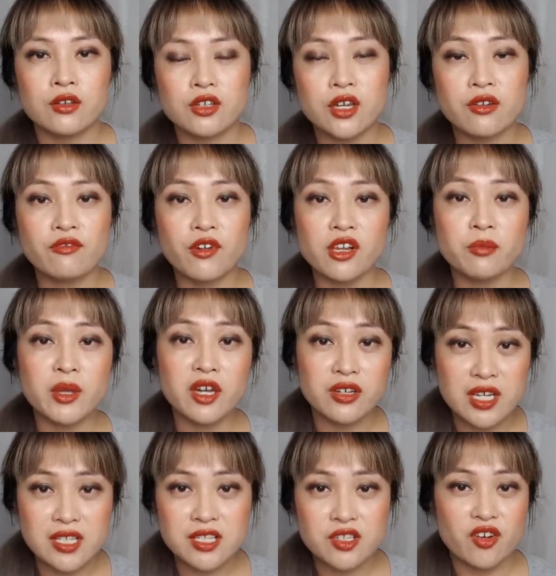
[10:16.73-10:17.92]
You can follow me on
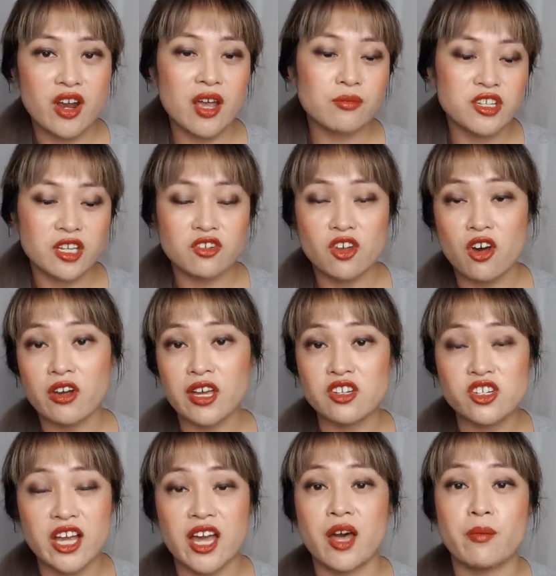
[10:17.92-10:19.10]
Instagram, TikTok, and
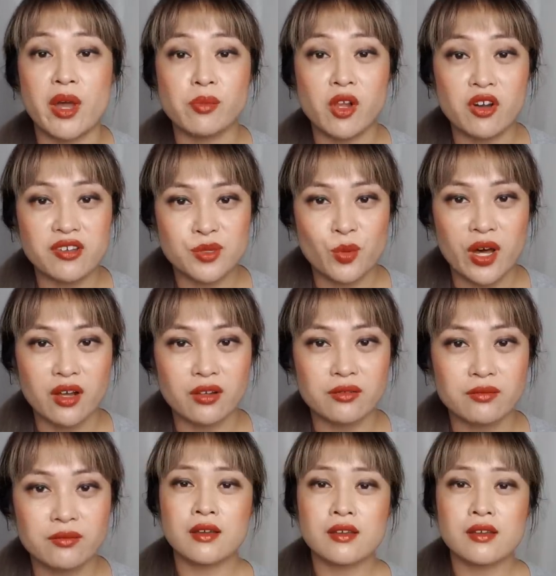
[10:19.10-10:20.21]
check out my blog as well.